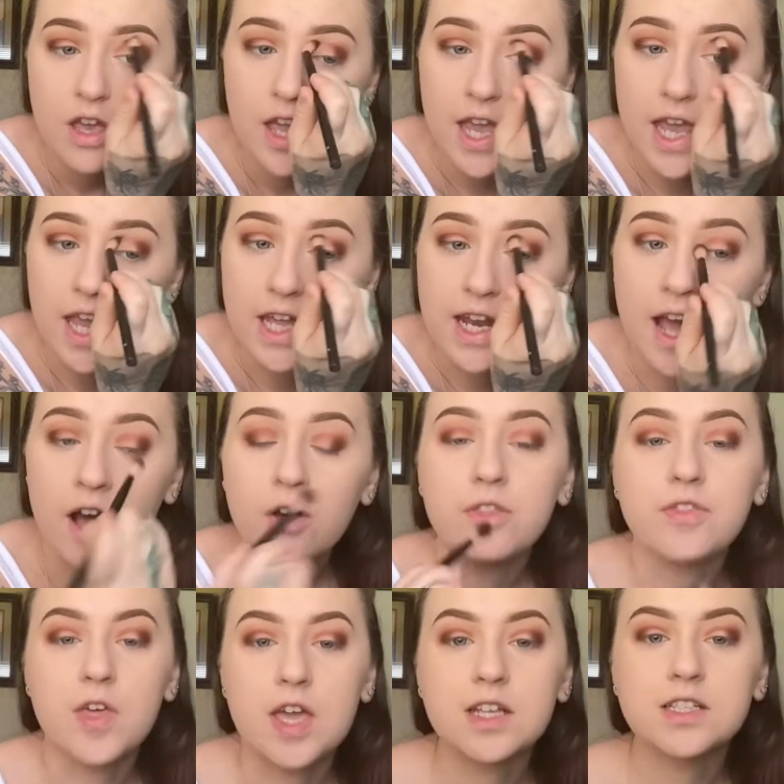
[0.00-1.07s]
and how
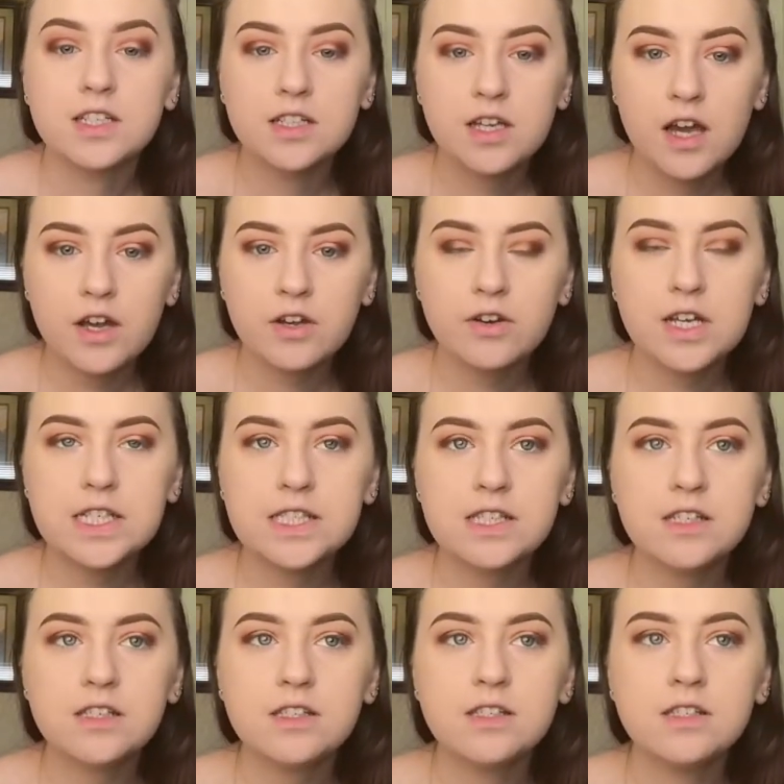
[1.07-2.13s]
they did cut
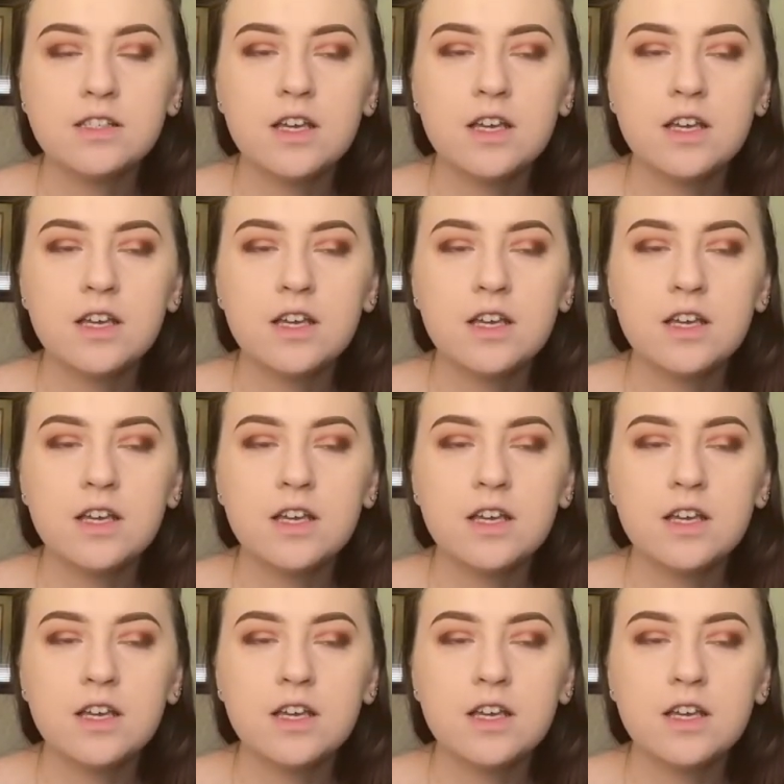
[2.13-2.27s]
creases.